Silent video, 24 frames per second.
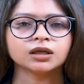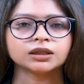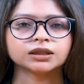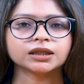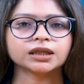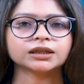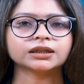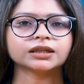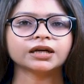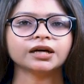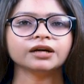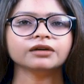
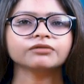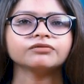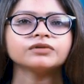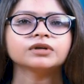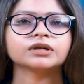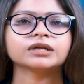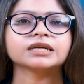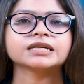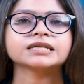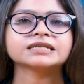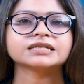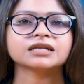The third
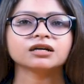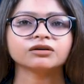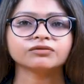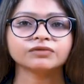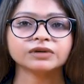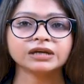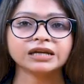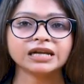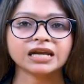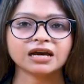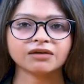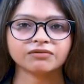one is
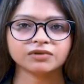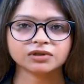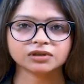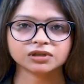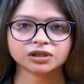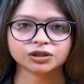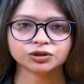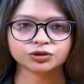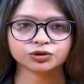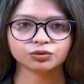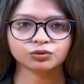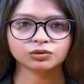server level
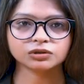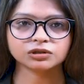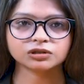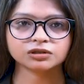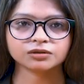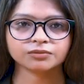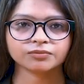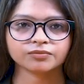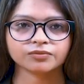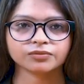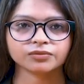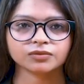
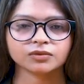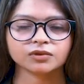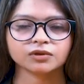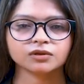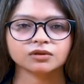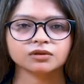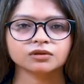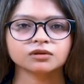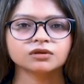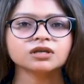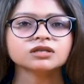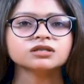controls.
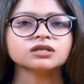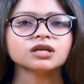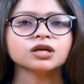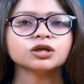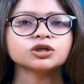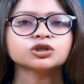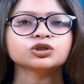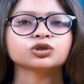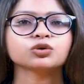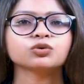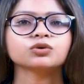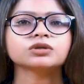This
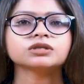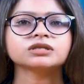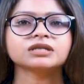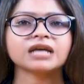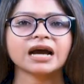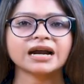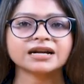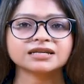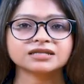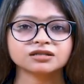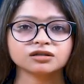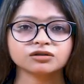ensures
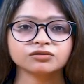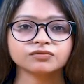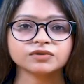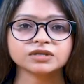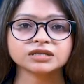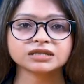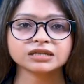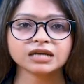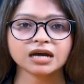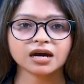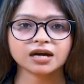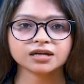that
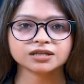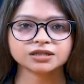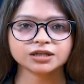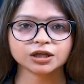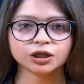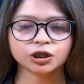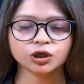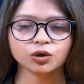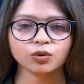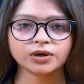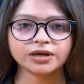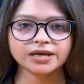servers are
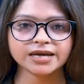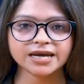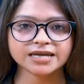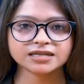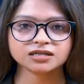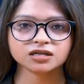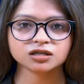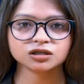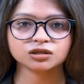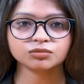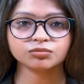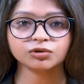securely
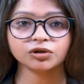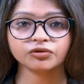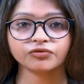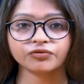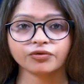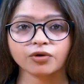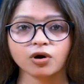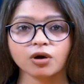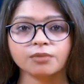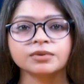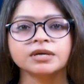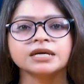accessible
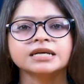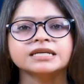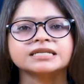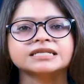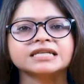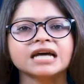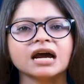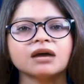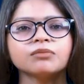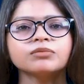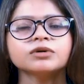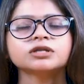from
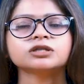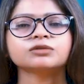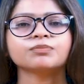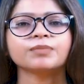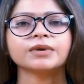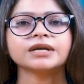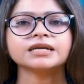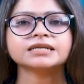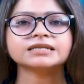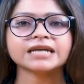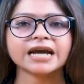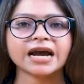
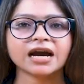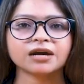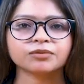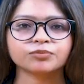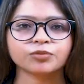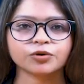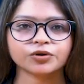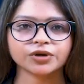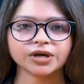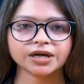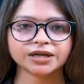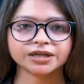cyberspace and
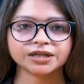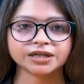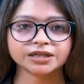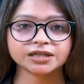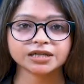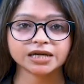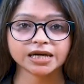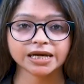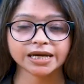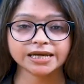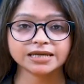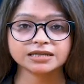protected
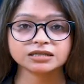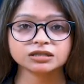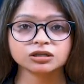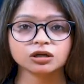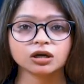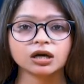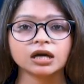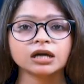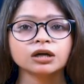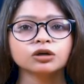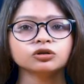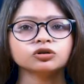against
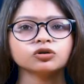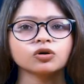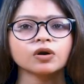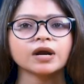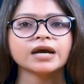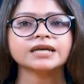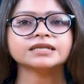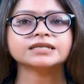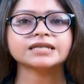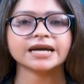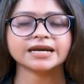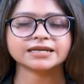
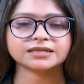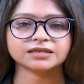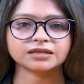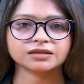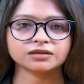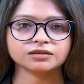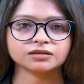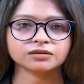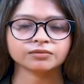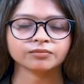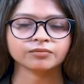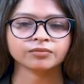unauthorized
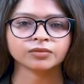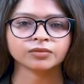access.